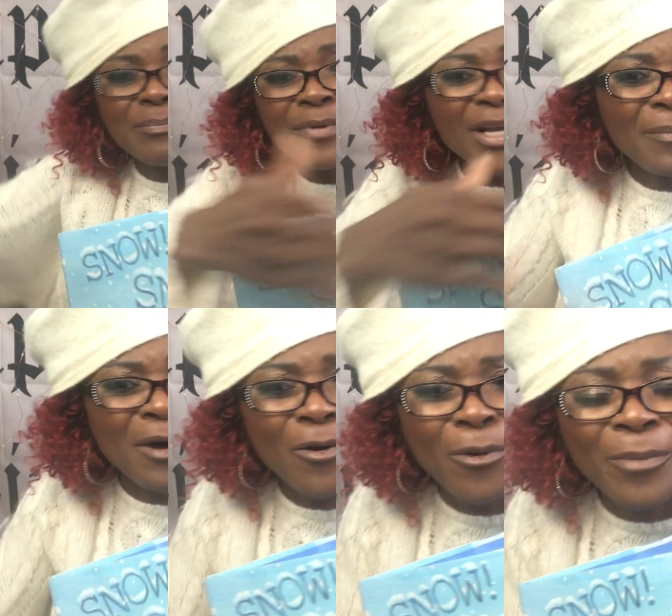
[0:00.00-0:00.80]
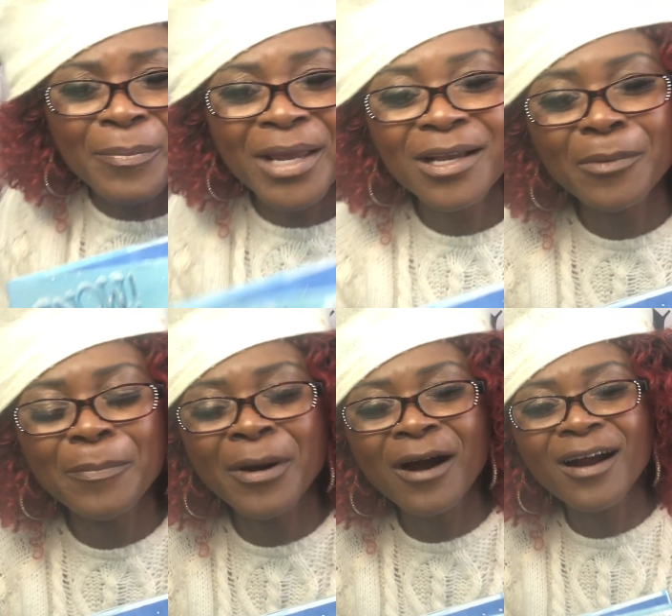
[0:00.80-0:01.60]
and bring them home and make them a
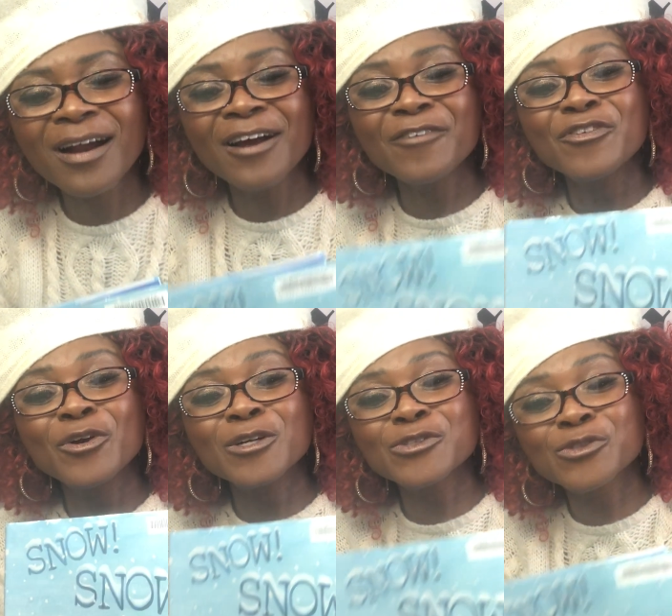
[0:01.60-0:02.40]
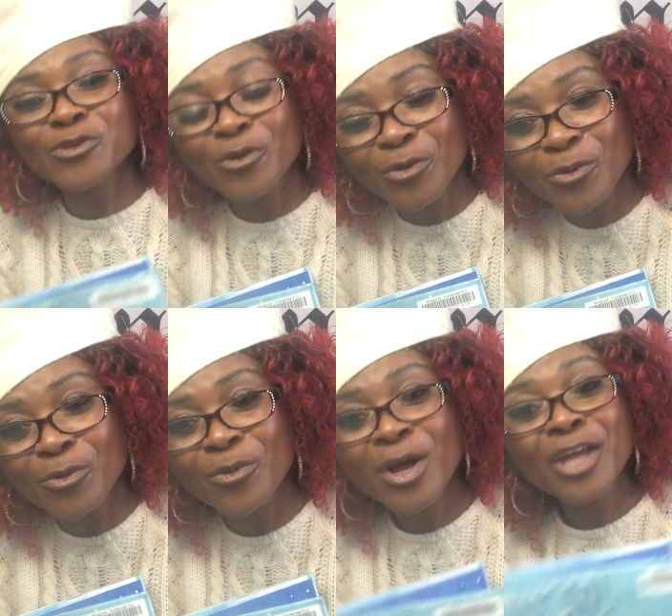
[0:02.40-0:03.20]
part of your
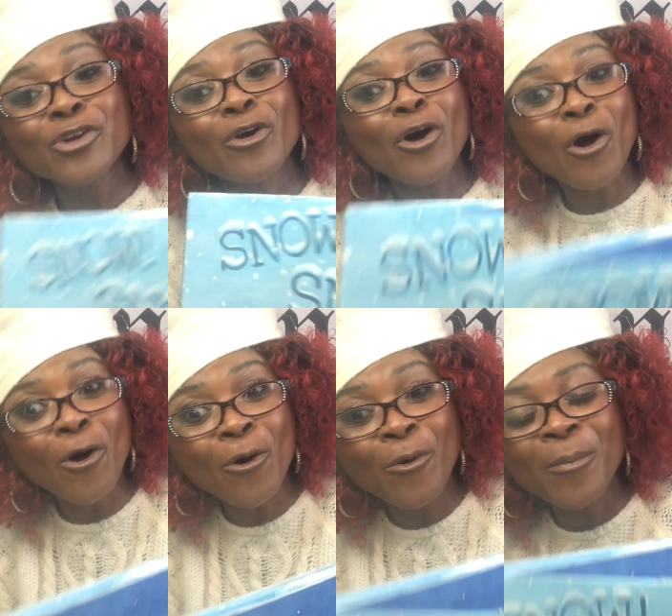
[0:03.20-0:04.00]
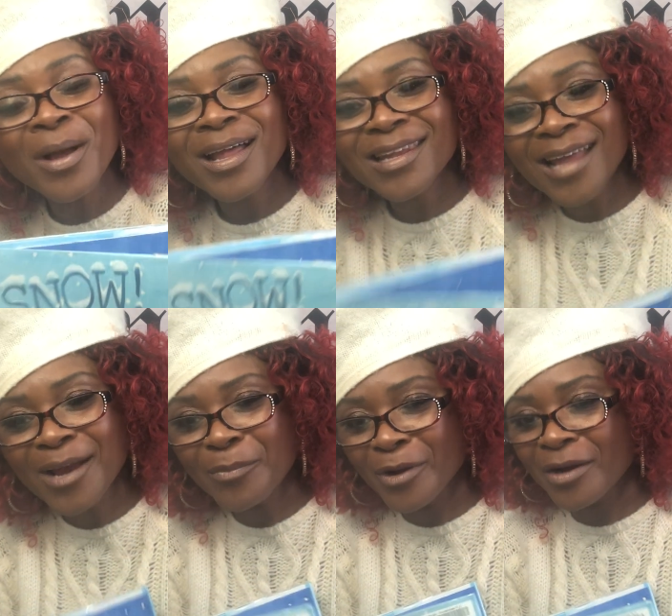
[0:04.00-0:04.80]
school, your home
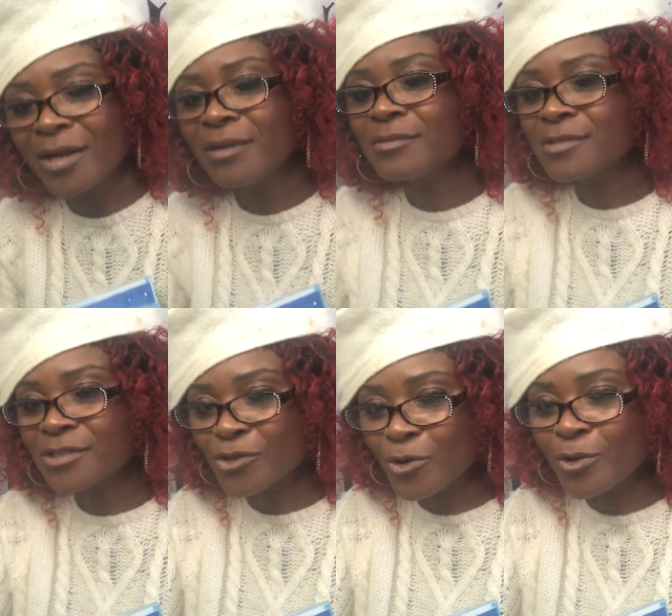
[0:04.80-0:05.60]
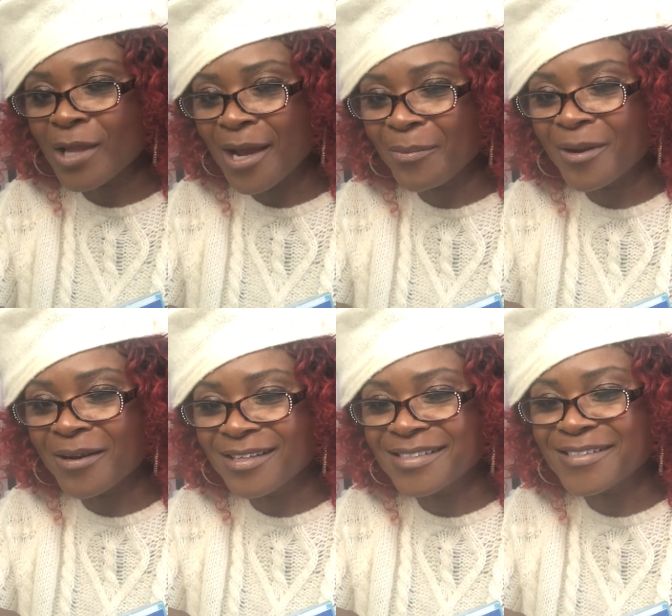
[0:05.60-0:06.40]
library school
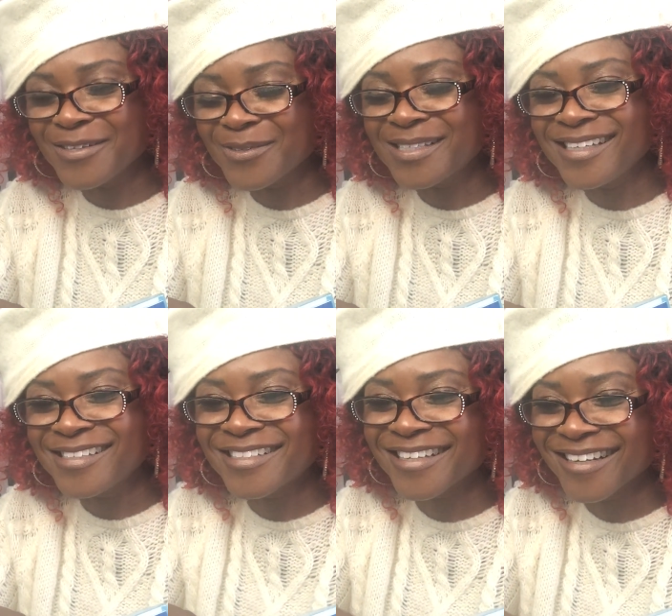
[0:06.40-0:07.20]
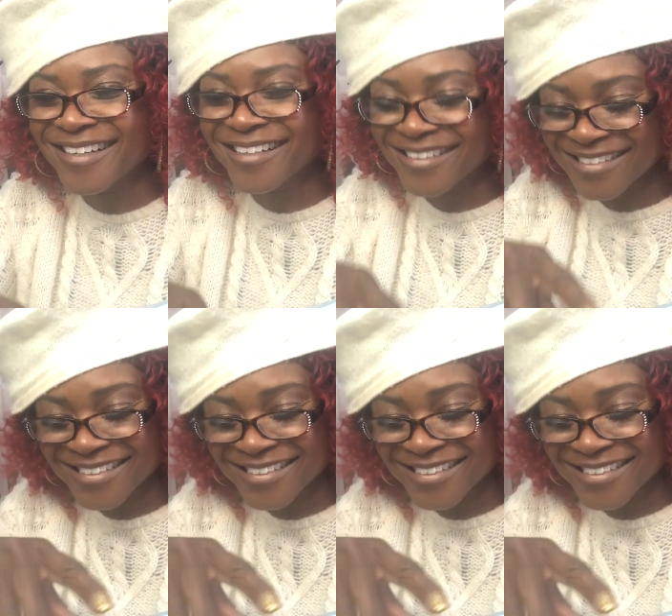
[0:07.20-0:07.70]
libraries two teachers.